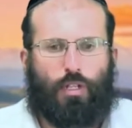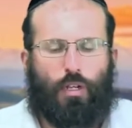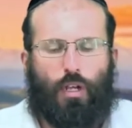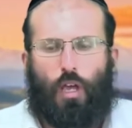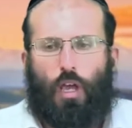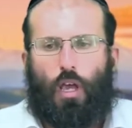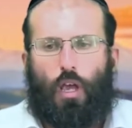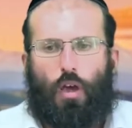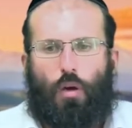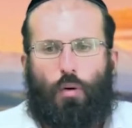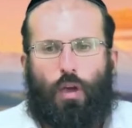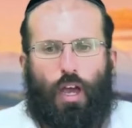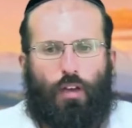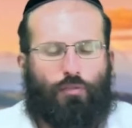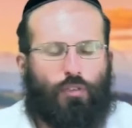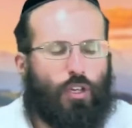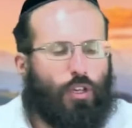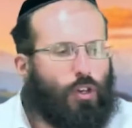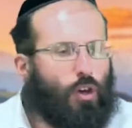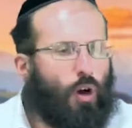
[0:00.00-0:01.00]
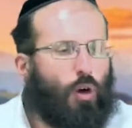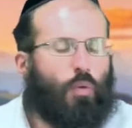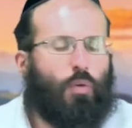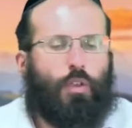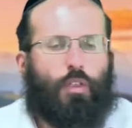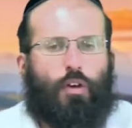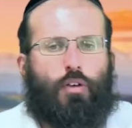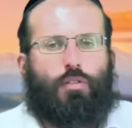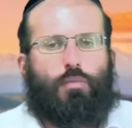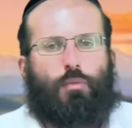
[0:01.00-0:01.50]
And we have to go
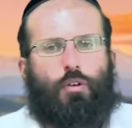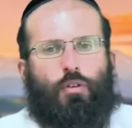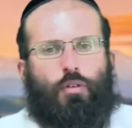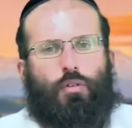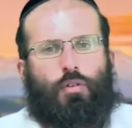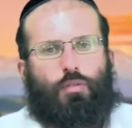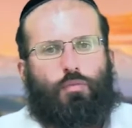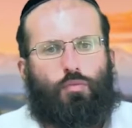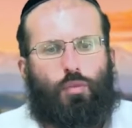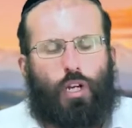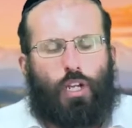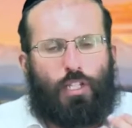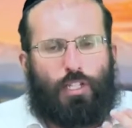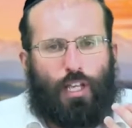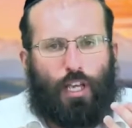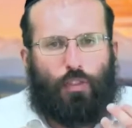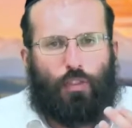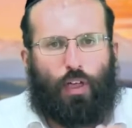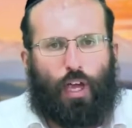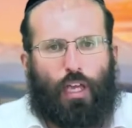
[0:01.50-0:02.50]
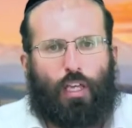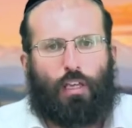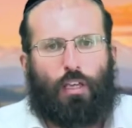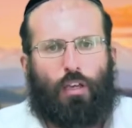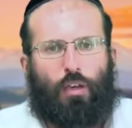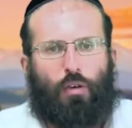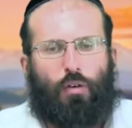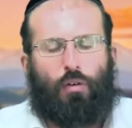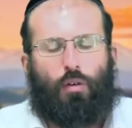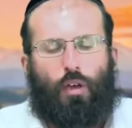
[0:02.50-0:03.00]
with those miracles and really say thank
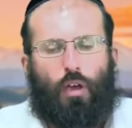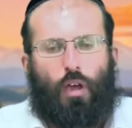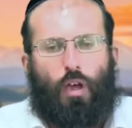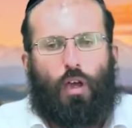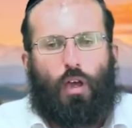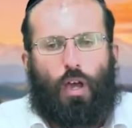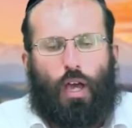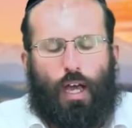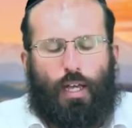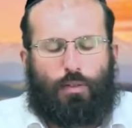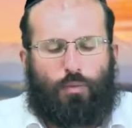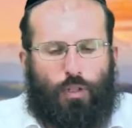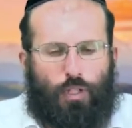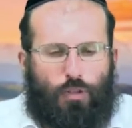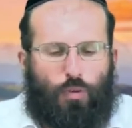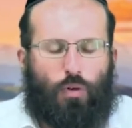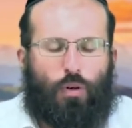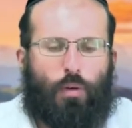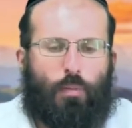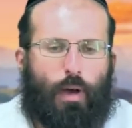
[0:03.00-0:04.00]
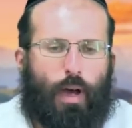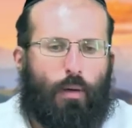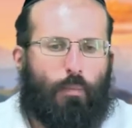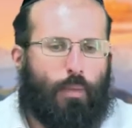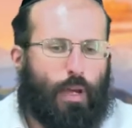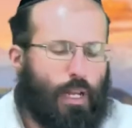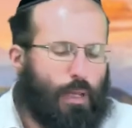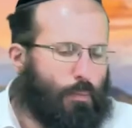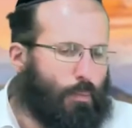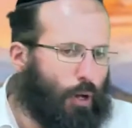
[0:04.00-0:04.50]
you, as we talk about
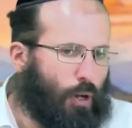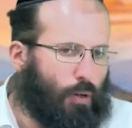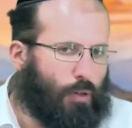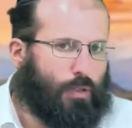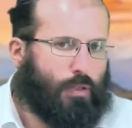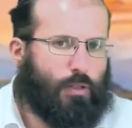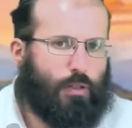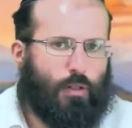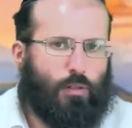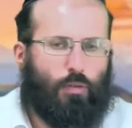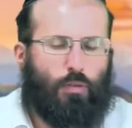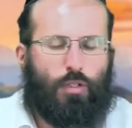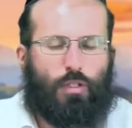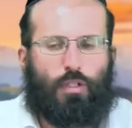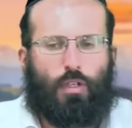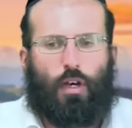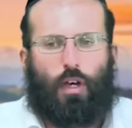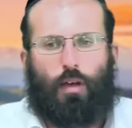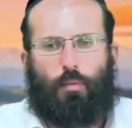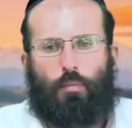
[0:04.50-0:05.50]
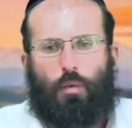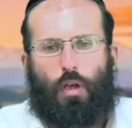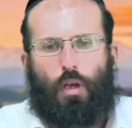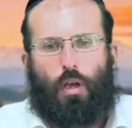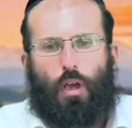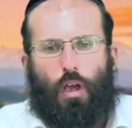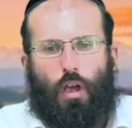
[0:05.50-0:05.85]
many posts and all the time.